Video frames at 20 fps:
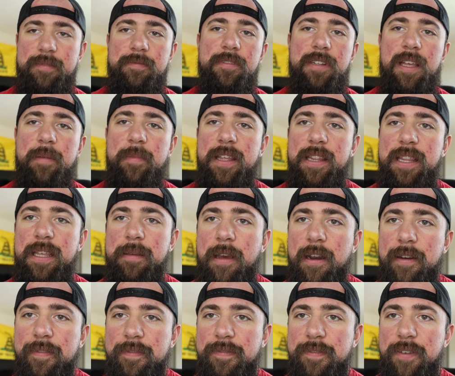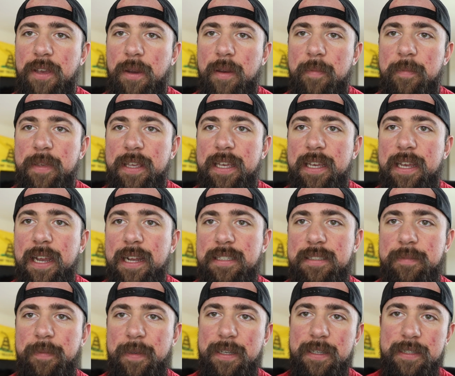limit the amount of Yohimbe he
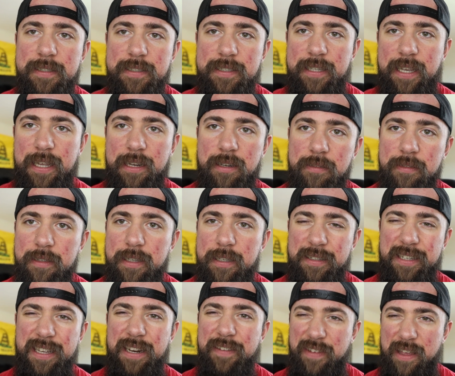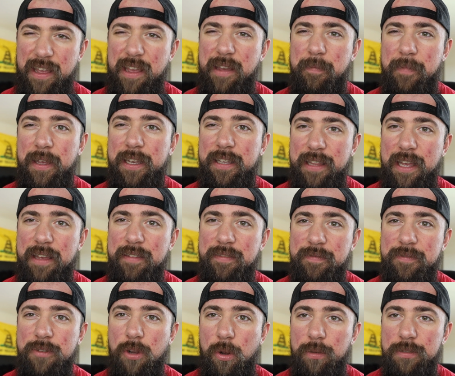gets because it'll give him like
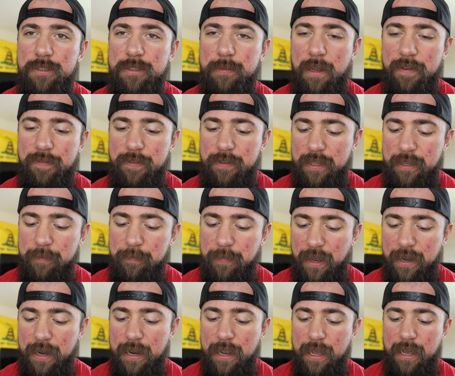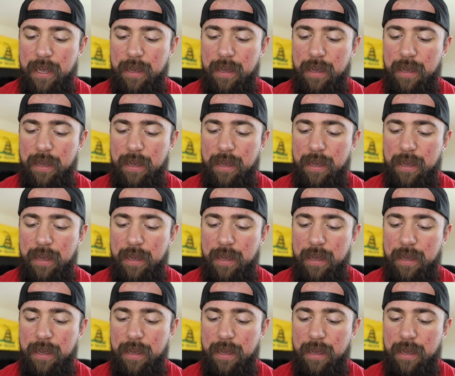that cold sweat feeling, but